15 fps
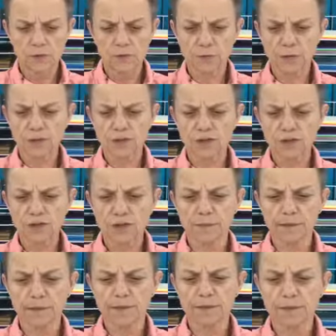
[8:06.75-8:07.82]
inches
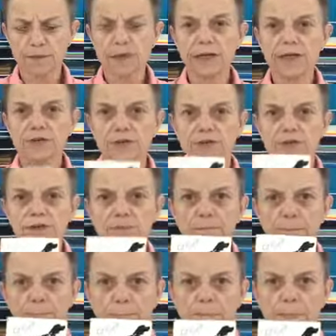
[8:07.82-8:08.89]
by 3 inches,
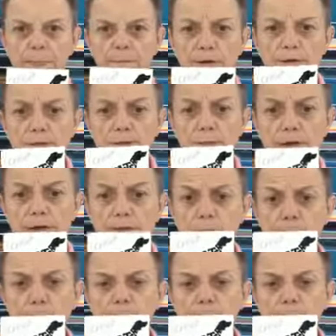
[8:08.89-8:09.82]
about 3 by 3.